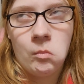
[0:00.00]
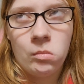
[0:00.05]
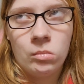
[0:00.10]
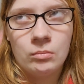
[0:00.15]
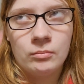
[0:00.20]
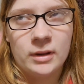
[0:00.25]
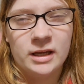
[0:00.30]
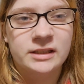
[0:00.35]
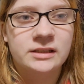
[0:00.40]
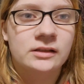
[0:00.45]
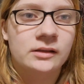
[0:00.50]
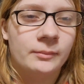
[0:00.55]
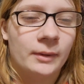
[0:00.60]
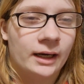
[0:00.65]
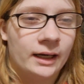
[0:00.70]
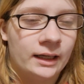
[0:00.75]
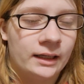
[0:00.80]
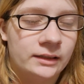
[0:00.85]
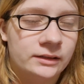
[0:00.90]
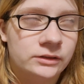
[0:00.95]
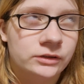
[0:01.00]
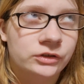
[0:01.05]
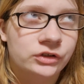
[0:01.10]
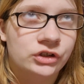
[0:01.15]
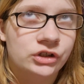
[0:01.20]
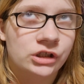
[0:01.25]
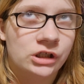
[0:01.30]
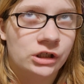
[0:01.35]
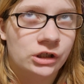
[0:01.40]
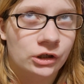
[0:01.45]
basically my niece,
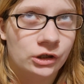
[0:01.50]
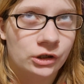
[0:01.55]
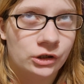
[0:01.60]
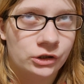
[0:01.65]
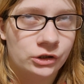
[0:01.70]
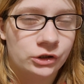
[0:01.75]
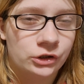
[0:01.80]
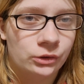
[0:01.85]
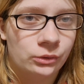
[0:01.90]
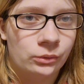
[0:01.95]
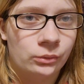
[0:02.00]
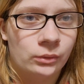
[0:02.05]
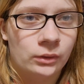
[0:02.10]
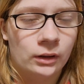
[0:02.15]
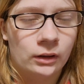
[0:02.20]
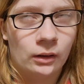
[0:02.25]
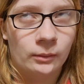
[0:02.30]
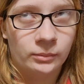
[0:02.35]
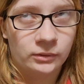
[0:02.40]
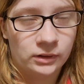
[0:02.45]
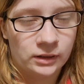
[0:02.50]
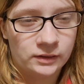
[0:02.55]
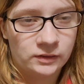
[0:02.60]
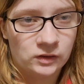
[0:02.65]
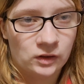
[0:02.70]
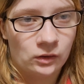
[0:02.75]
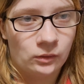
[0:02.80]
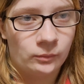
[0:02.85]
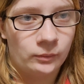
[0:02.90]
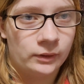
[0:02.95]
she turned 2 a couple days
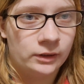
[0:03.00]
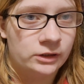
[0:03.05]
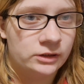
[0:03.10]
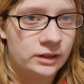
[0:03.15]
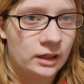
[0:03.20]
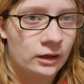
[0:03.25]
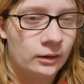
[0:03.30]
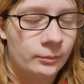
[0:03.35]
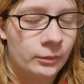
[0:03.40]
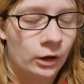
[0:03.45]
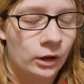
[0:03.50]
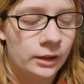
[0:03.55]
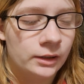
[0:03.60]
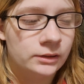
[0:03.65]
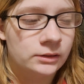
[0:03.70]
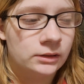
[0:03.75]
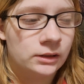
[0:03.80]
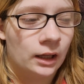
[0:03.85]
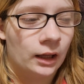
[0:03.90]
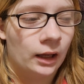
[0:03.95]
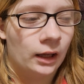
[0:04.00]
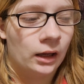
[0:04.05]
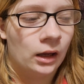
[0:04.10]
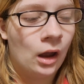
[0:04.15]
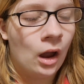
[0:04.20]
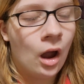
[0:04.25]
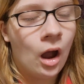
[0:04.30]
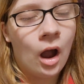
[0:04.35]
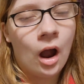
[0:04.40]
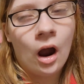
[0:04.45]
ago. We just had her party today.
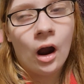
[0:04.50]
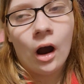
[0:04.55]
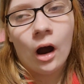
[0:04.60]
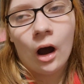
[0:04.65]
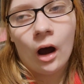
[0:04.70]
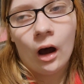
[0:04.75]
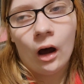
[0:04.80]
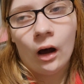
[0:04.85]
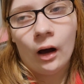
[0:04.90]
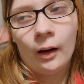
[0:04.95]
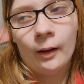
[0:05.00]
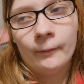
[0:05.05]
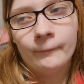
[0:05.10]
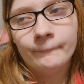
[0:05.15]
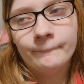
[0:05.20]
My